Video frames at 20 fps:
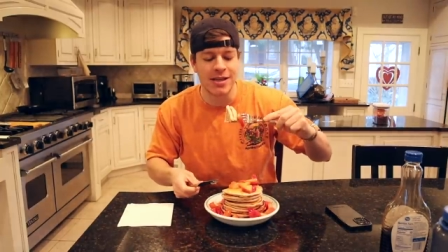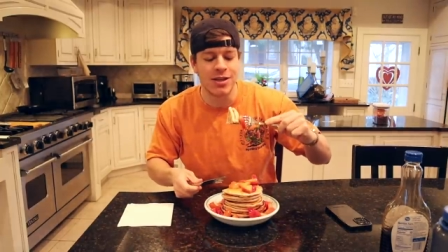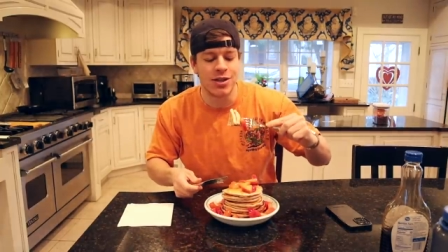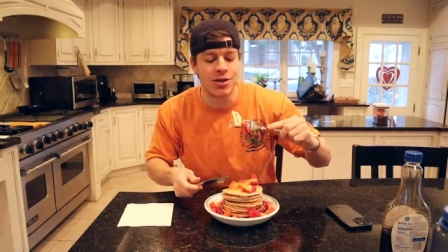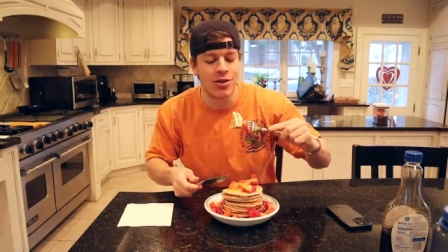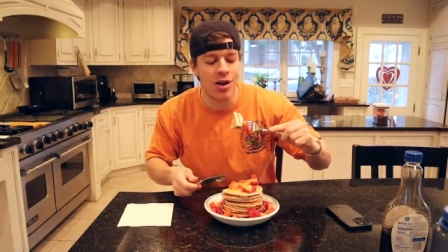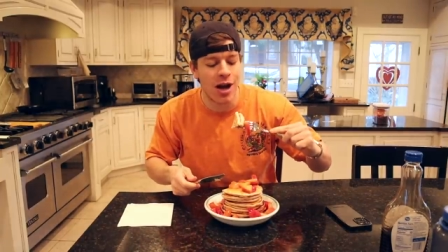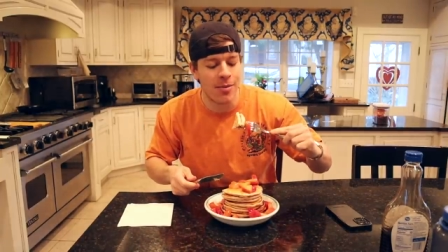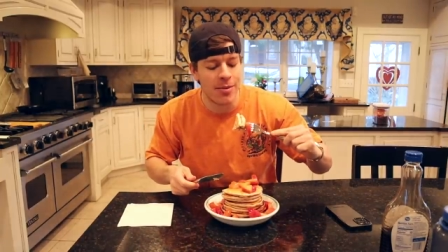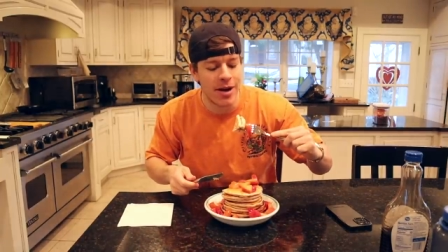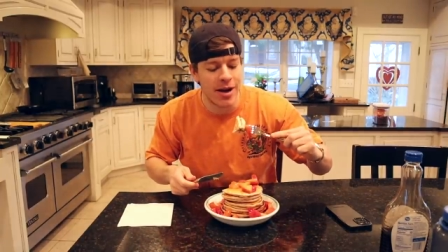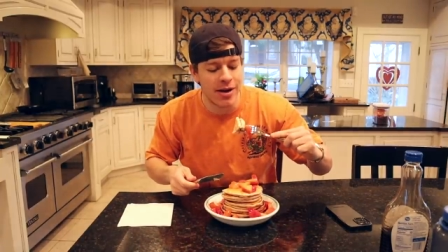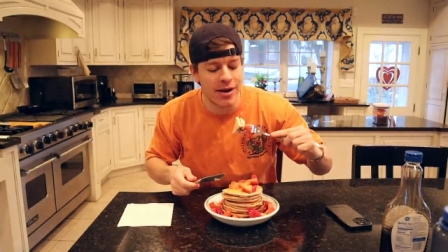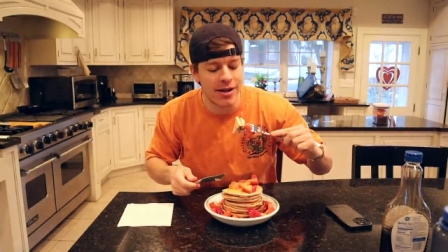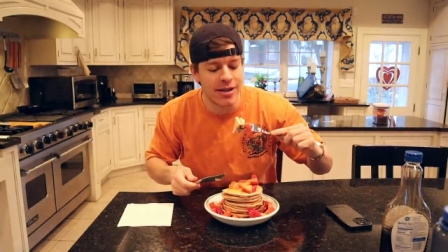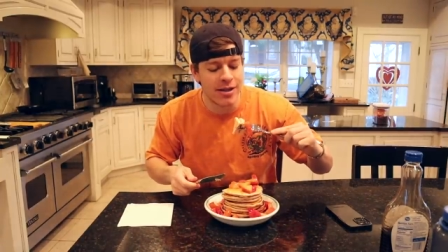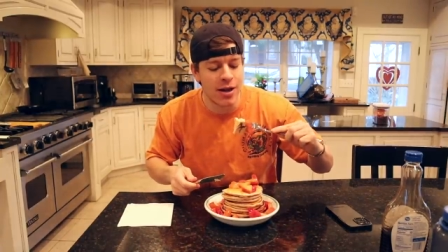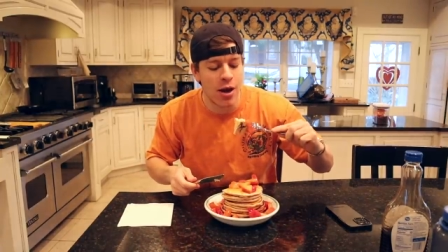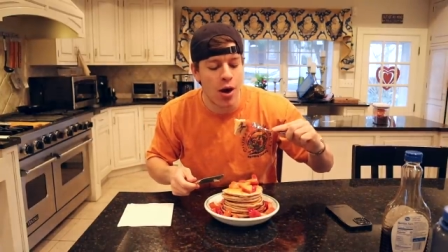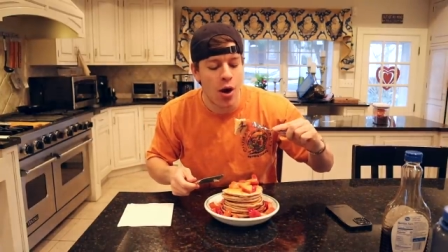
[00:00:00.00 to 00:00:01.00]
and
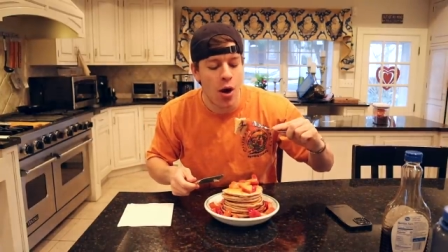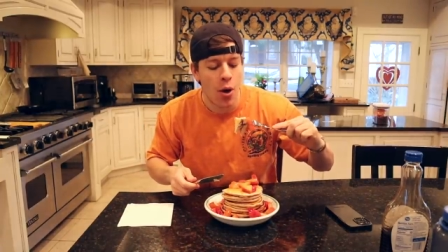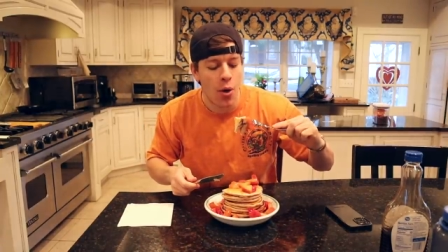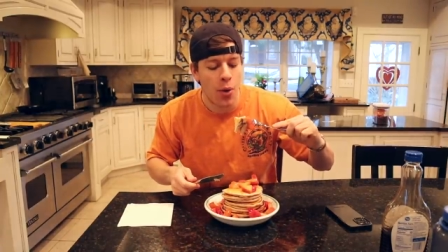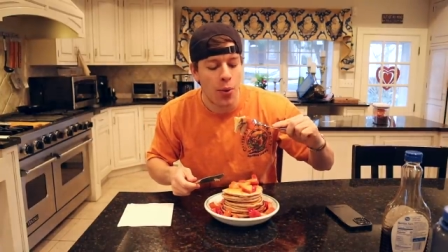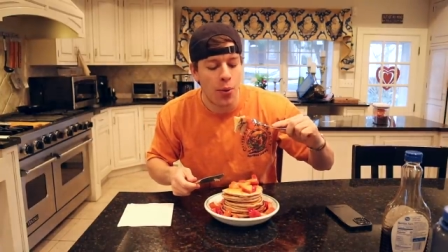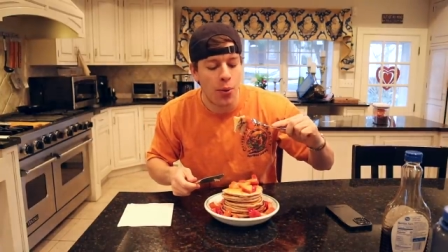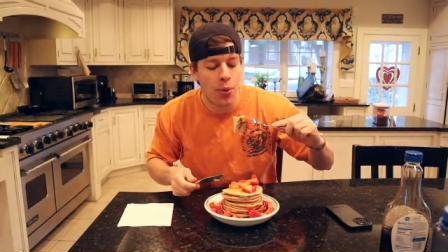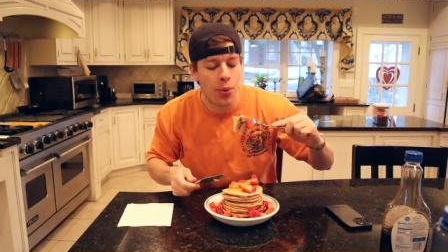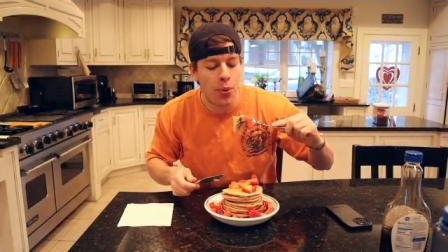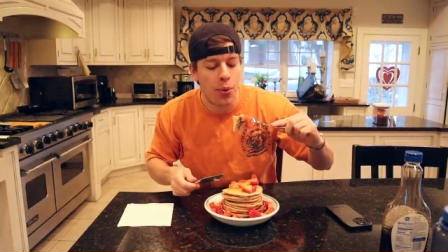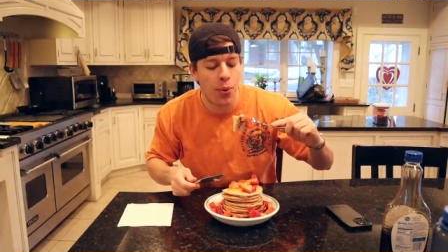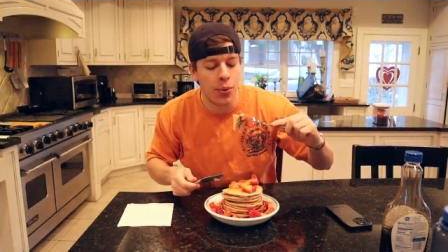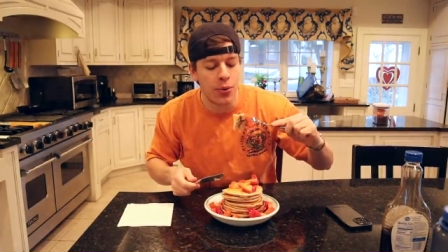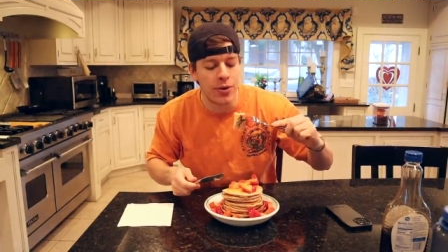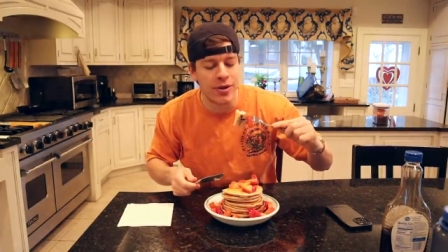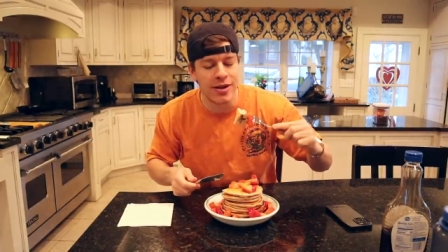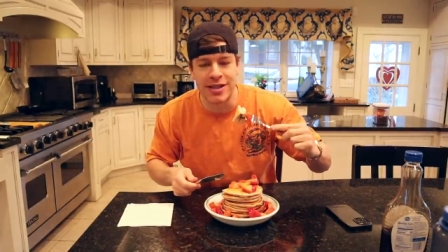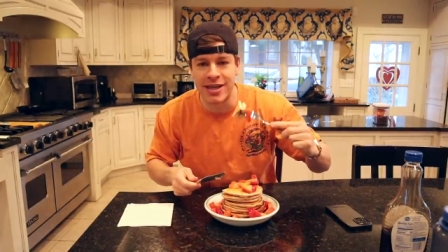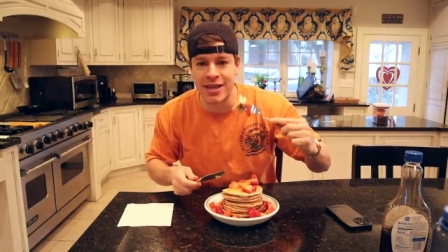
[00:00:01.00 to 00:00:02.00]
strawberries.
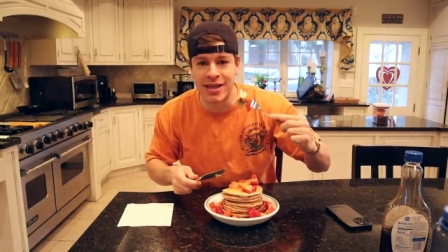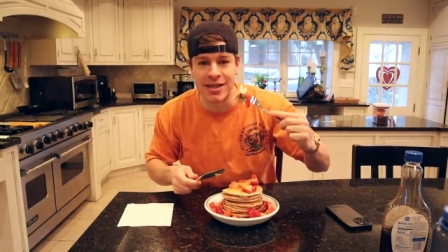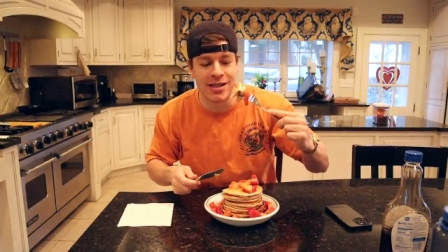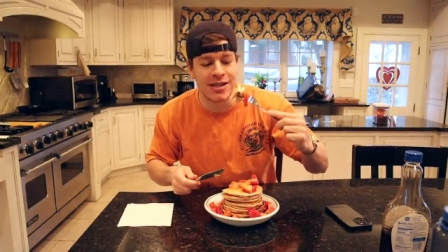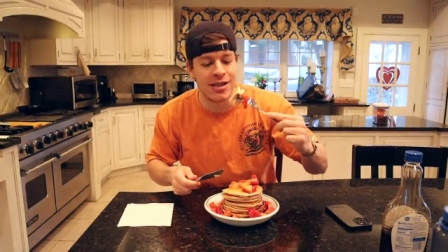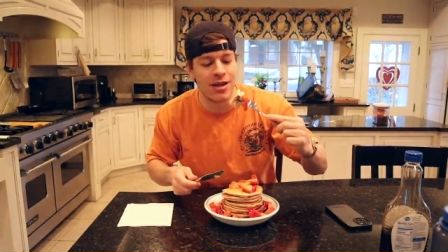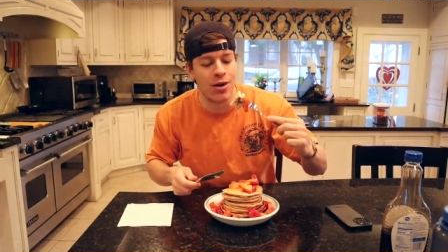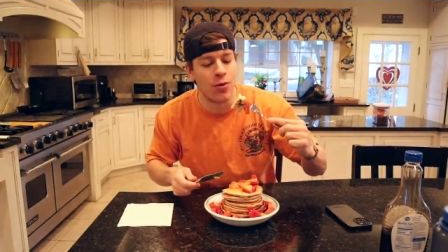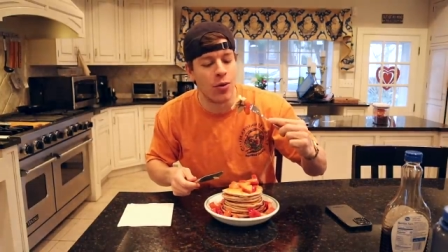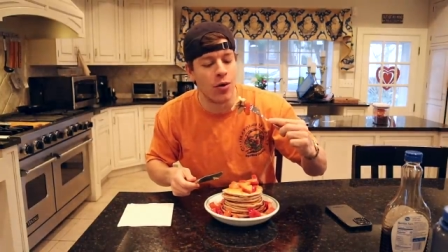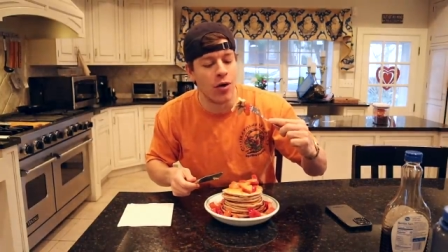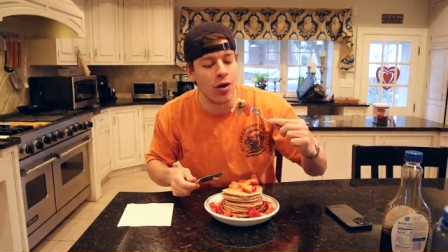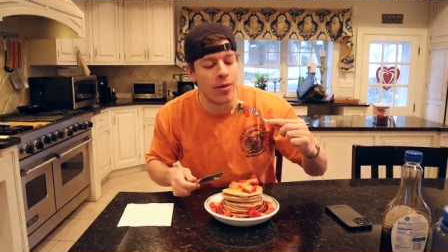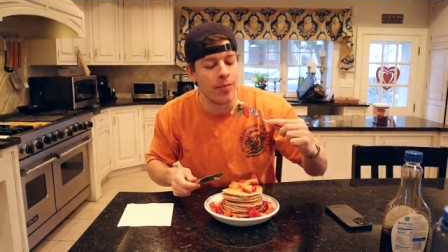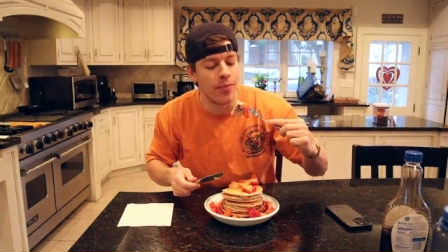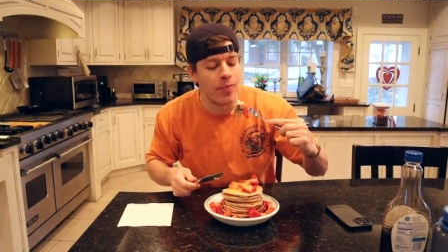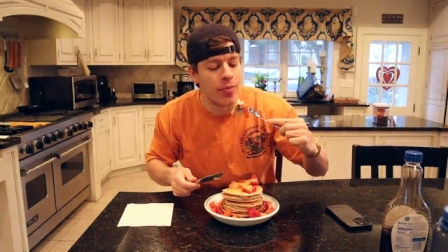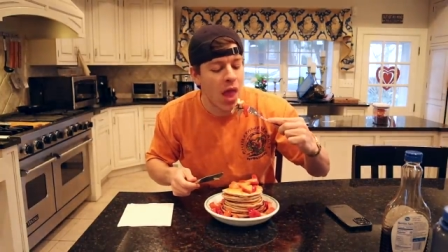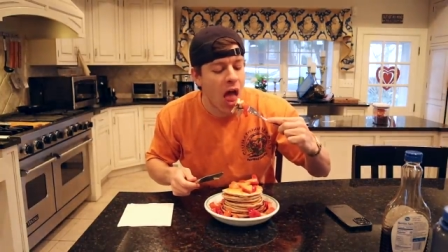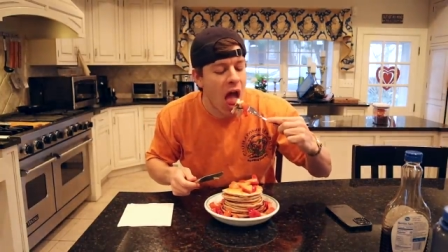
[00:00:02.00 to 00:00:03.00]
You can see it's still
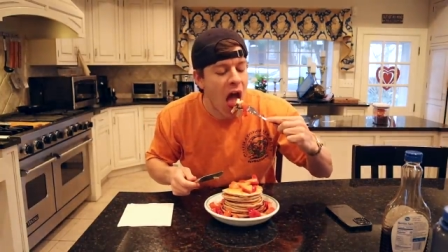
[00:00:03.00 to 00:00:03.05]
warm.